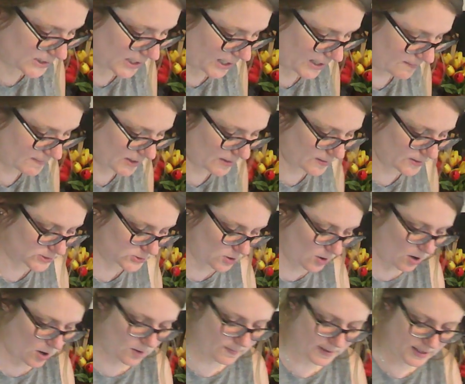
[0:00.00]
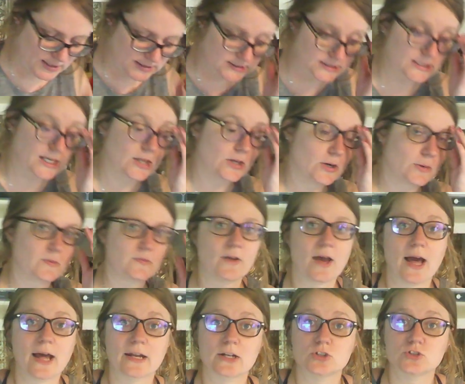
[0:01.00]
time now that it's all mixed together and we've
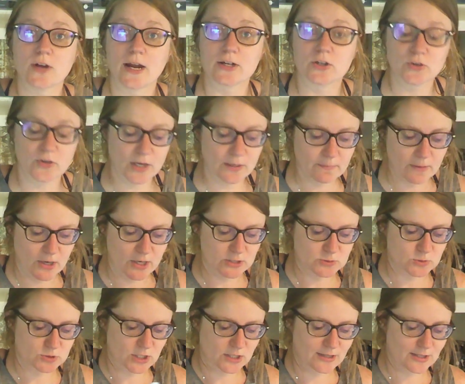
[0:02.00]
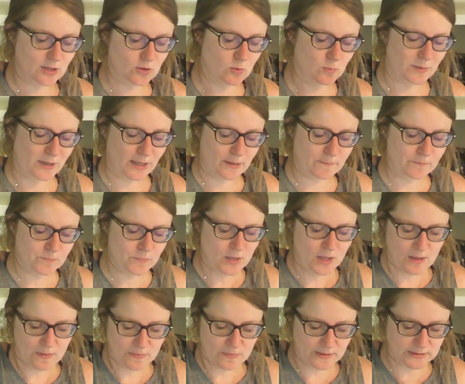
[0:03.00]
added dried cranberries, which I think will be
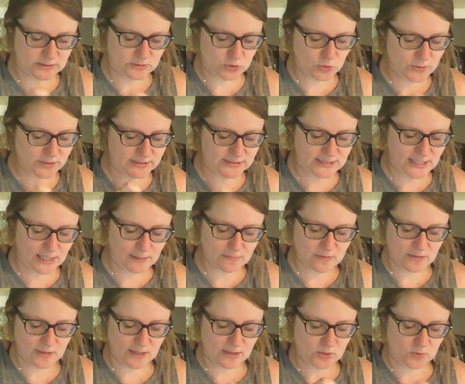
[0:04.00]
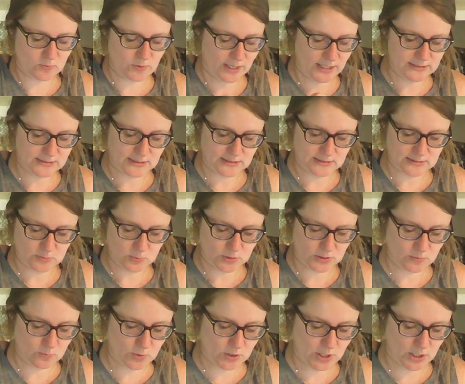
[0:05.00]
do the same thing the raisins
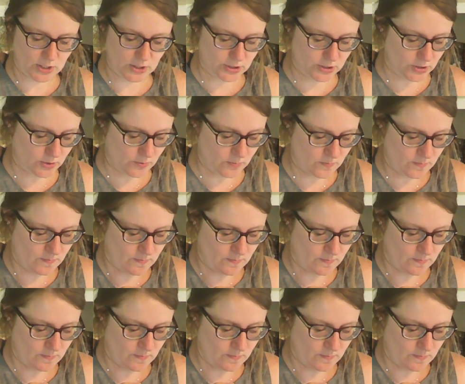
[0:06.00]
we're going to do.